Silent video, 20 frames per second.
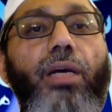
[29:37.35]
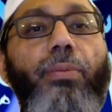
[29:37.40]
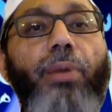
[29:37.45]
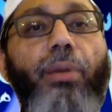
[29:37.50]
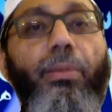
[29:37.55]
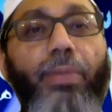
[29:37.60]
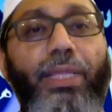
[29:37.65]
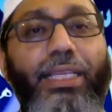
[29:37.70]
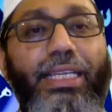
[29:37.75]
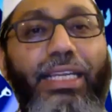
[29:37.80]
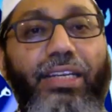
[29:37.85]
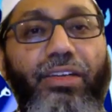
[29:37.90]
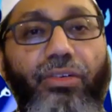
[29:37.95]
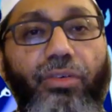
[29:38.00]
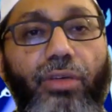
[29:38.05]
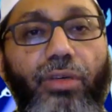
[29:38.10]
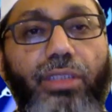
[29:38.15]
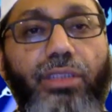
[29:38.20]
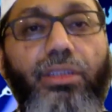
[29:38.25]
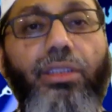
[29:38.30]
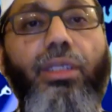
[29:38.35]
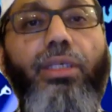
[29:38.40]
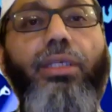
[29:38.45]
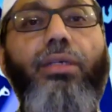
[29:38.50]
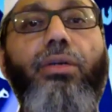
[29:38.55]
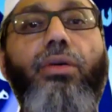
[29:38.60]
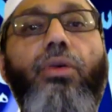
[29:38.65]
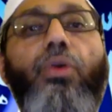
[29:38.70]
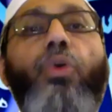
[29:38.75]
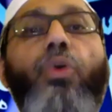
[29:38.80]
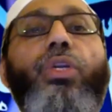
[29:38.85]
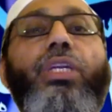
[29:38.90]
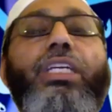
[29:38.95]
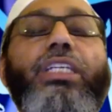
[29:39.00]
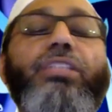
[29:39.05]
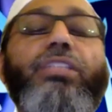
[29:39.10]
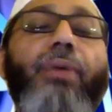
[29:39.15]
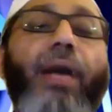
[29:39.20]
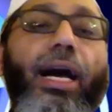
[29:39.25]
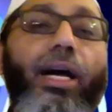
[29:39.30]
public interest, or
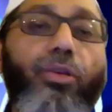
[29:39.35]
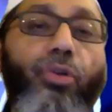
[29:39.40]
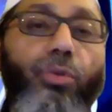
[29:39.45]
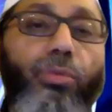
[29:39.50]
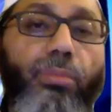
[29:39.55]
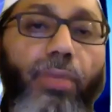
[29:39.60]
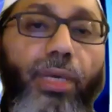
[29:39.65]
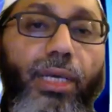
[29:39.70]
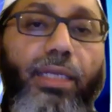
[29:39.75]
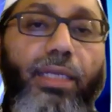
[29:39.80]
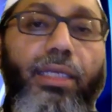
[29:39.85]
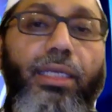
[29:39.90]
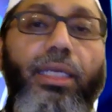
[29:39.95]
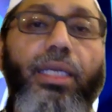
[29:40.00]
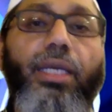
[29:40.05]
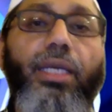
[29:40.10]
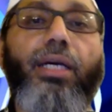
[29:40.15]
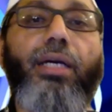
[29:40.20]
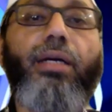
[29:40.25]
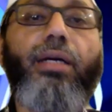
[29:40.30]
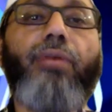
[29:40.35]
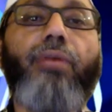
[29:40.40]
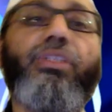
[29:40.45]
Ijma al-Ummah,